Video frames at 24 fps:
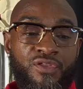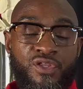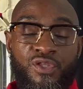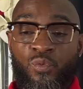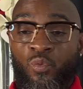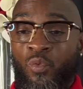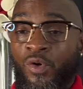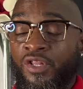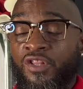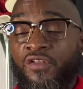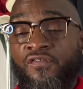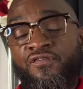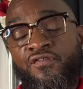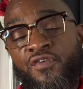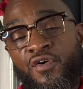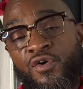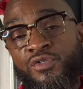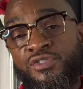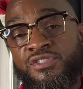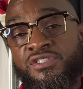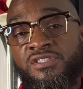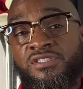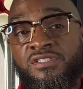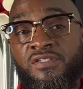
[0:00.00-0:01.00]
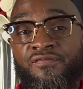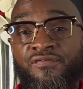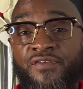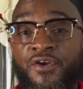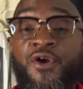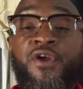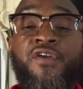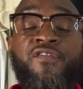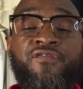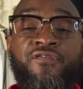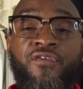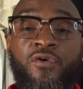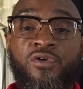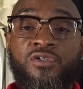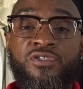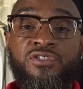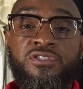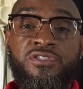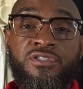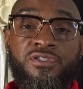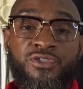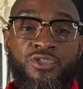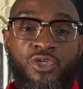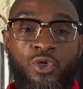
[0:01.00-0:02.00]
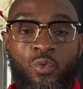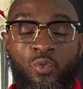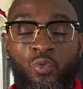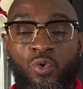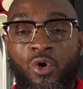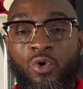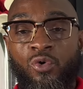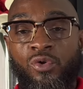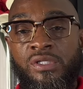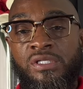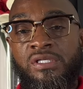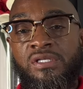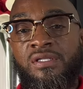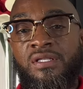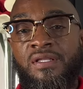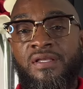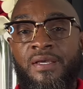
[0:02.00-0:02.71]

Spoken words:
one of the very first Neroli